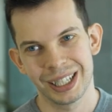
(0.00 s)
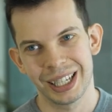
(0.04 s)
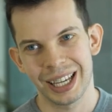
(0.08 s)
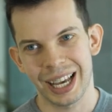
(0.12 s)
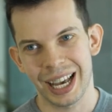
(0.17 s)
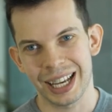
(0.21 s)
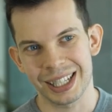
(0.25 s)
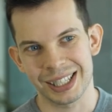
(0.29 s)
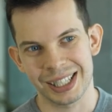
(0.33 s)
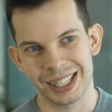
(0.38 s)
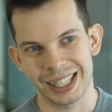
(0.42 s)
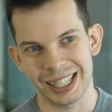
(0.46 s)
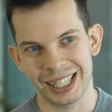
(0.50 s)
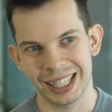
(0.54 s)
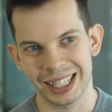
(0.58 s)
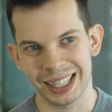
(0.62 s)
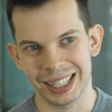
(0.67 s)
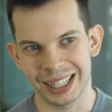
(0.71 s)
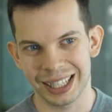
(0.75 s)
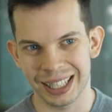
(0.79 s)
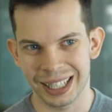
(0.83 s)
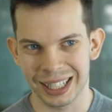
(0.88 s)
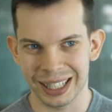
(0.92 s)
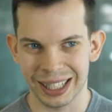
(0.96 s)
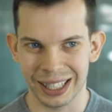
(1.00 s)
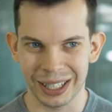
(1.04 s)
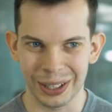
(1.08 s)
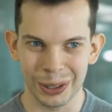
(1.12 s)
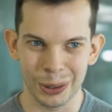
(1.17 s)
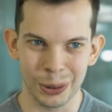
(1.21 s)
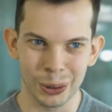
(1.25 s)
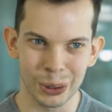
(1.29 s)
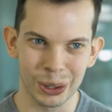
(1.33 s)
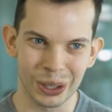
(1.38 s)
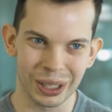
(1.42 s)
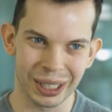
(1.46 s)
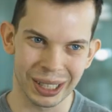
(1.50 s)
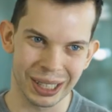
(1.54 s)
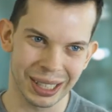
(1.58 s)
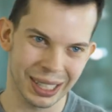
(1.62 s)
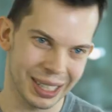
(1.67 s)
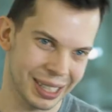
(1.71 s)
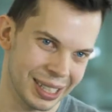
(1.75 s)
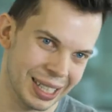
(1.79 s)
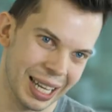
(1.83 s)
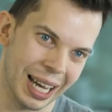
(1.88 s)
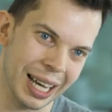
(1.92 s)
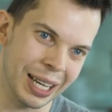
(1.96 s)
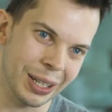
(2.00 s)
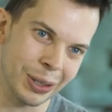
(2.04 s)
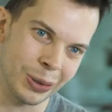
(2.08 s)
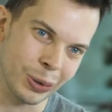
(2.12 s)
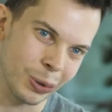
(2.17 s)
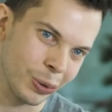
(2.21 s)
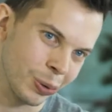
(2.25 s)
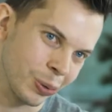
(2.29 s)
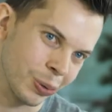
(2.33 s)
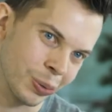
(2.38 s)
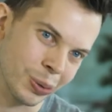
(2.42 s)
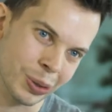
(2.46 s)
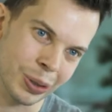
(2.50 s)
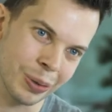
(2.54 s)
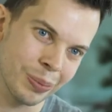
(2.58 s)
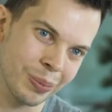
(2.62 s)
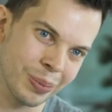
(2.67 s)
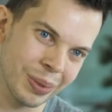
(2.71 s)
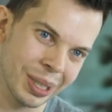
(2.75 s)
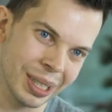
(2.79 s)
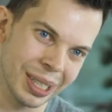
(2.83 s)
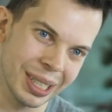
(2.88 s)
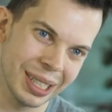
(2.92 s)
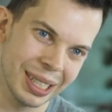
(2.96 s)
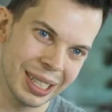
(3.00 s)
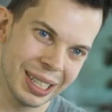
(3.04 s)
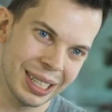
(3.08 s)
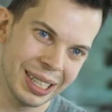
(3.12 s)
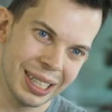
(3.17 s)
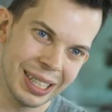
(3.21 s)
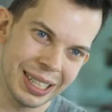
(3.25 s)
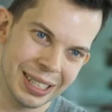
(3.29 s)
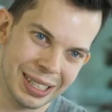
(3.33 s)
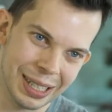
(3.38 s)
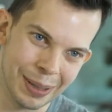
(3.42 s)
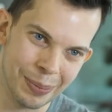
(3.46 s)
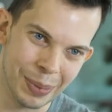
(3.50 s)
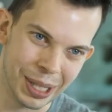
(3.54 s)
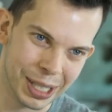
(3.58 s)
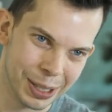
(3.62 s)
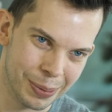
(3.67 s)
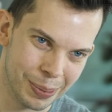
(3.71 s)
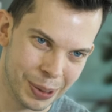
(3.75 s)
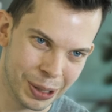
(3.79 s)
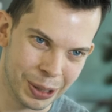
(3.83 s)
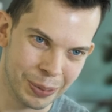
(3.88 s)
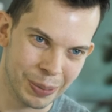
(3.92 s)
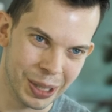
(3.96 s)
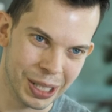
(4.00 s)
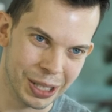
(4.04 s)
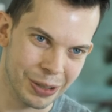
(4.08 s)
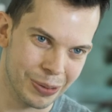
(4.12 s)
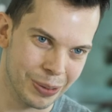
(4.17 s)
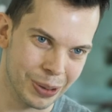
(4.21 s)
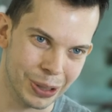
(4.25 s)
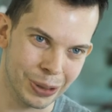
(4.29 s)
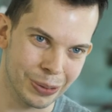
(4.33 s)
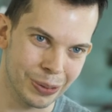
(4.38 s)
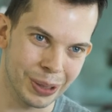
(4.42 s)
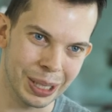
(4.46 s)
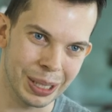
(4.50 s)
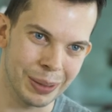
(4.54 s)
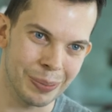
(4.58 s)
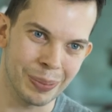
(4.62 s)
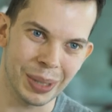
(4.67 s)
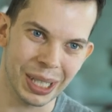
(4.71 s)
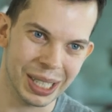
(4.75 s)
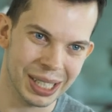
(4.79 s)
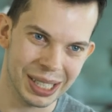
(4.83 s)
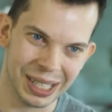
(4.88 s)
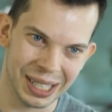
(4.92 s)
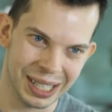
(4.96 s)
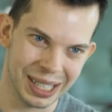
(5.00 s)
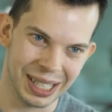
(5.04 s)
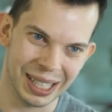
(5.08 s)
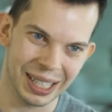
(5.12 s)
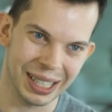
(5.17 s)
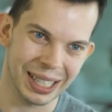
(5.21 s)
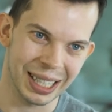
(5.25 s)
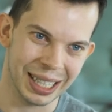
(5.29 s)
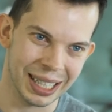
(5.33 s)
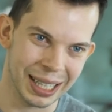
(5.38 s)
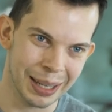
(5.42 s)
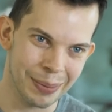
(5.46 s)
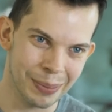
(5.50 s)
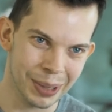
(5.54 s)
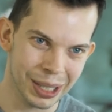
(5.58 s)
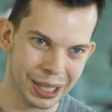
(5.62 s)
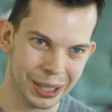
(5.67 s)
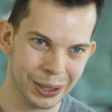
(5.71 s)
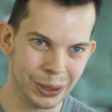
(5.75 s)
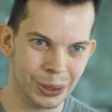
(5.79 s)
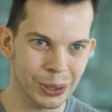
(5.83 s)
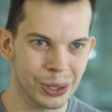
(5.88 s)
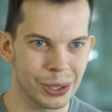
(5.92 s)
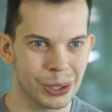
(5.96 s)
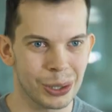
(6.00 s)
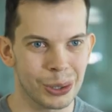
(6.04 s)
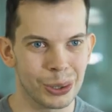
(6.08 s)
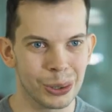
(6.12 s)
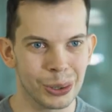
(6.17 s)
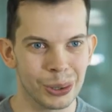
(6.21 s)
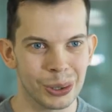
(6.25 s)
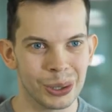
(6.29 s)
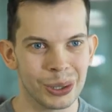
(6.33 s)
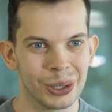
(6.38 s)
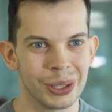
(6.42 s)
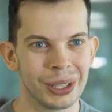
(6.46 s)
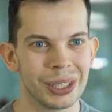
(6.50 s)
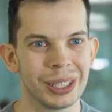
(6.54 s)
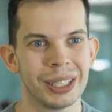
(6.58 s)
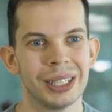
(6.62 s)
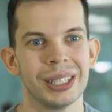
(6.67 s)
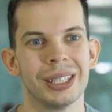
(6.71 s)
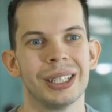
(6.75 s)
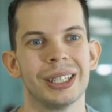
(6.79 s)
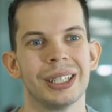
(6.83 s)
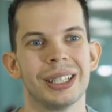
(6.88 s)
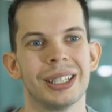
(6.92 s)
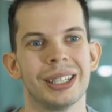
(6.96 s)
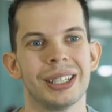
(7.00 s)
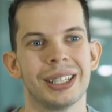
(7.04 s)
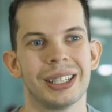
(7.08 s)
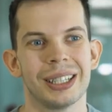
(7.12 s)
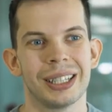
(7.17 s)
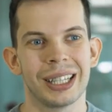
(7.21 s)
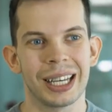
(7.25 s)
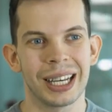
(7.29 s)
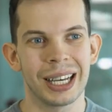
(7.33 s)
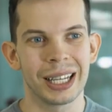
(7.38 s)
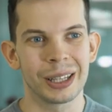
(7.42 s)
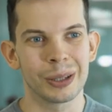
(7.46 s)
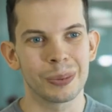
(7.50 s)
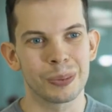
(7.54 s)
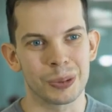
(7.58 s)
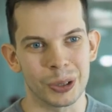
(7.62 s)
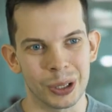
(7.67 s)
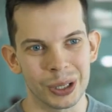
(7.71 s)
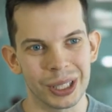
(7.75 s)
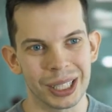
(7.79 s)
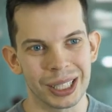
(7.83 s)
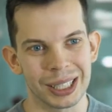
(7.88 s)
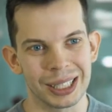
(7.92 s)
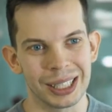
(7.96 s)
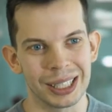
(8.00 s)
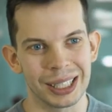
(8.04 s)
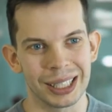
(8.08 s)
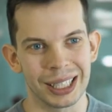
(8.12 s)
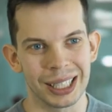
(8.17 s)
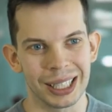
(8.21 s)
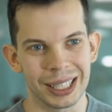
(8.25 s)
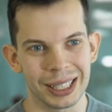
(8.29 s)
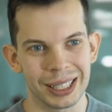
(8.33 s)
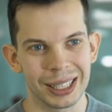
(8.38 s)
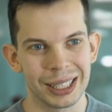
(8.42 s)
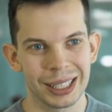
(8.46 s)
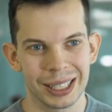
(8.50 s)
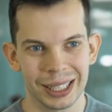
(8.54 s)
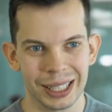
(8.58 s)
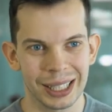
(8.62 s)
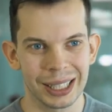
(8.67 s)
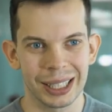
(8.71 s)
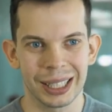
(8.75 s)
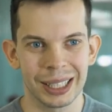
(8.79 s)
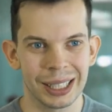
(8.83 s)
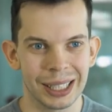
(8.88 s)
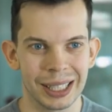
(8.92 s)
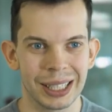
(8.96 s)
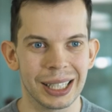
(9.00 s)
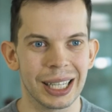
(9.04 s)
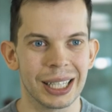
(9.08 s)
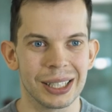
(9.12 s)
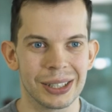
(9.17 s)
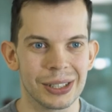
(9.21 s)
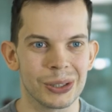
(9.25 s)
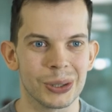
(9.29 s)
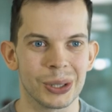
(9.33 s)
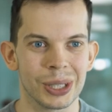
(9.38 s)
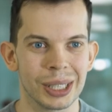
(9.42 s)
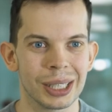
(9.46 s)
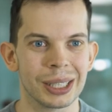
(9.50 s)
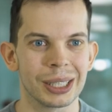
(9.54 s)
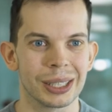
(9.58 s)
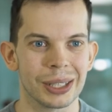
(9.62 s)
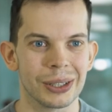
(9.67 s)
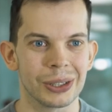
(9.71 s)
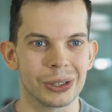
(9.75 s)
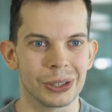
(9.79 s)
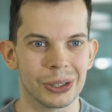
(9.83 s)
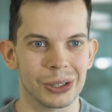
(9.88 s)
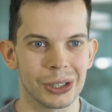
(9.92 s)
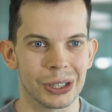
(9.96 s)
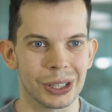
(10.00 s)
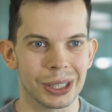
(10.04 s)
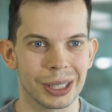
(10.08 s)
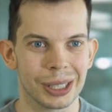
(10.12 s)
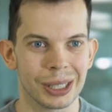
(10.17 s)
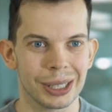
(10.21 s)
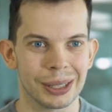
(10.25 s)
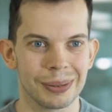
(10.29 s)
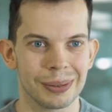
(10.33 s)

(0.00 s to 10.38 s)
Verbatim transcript: has seen the whole cycle from some experiments where we mix the chemicals to the end product in the end, and that's really encouraging.